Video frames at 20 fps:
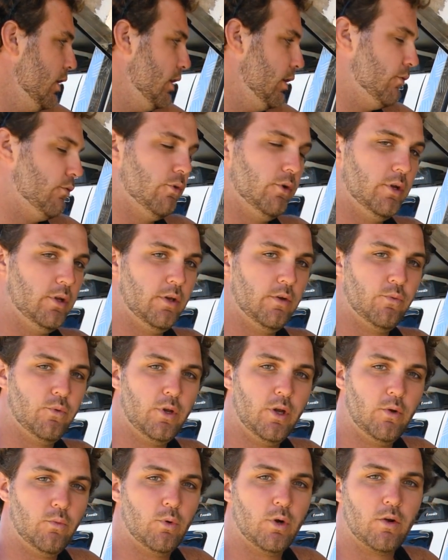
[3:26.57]
if we
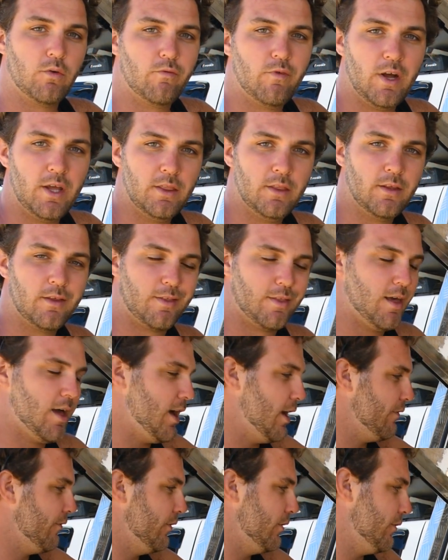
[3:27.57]
don't want to run this
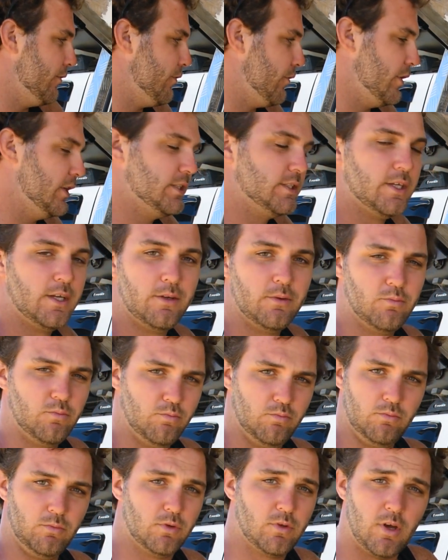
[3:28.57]
half of the freezer,
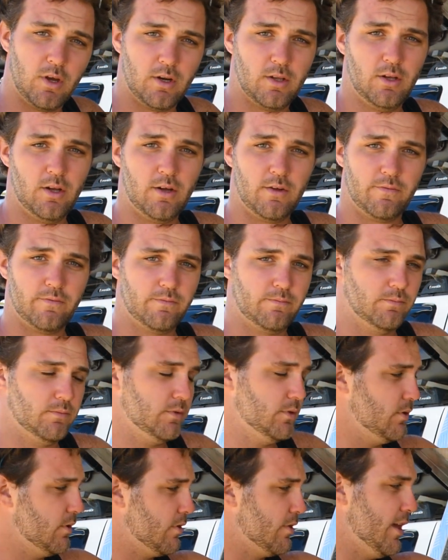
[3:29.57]
you turn it off.
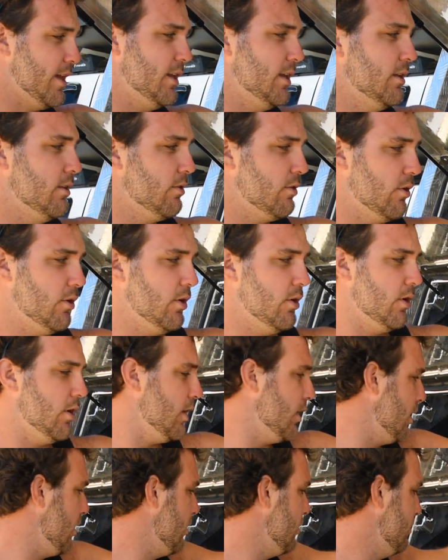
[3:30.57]
The settings
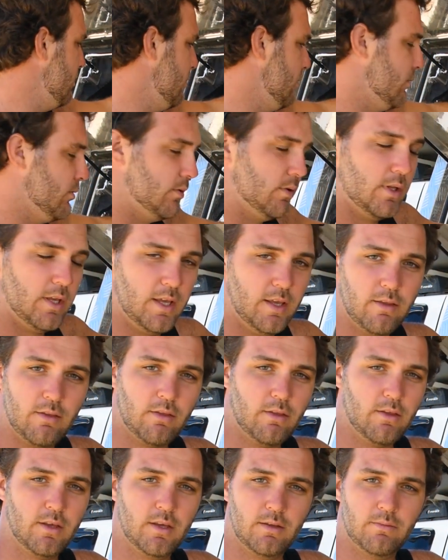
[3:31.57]
are
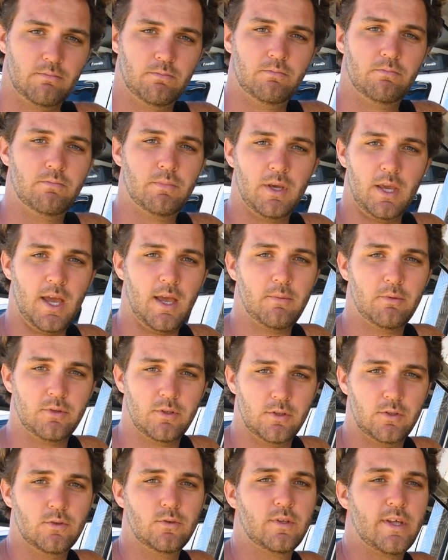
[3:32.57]
easily be able
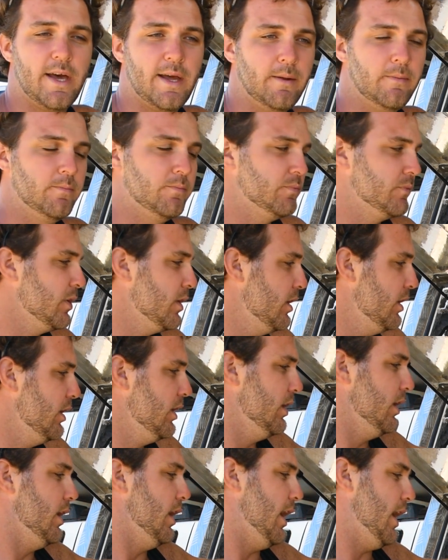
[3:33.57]
to do that.
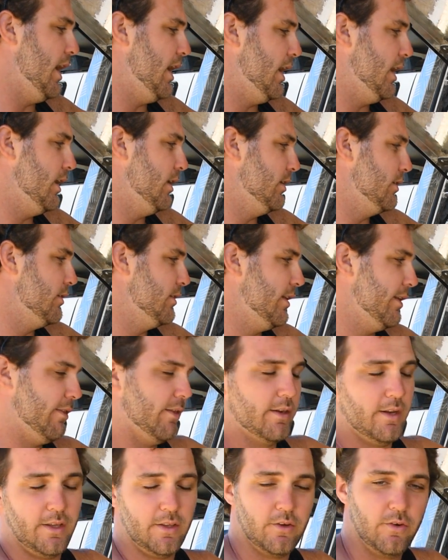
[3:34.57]
And that's
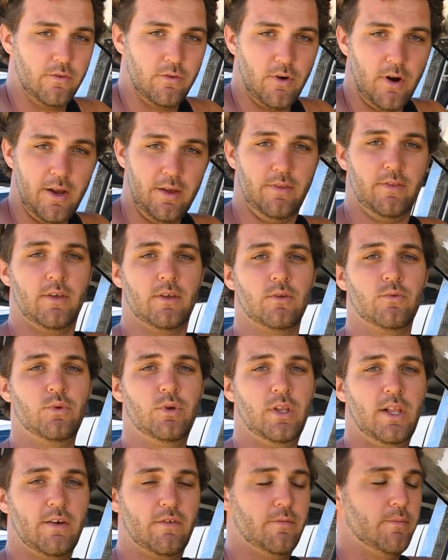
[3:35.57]
another great thing that
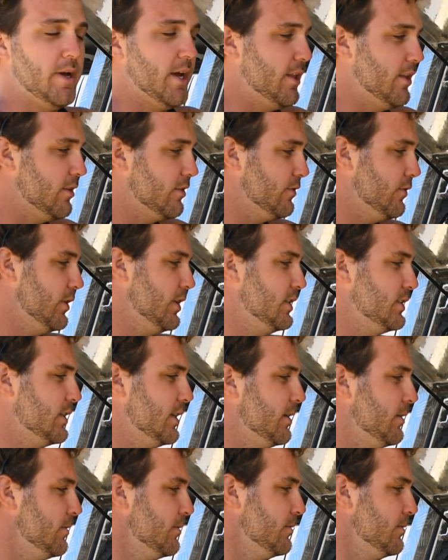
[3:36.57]
we love about this freezer.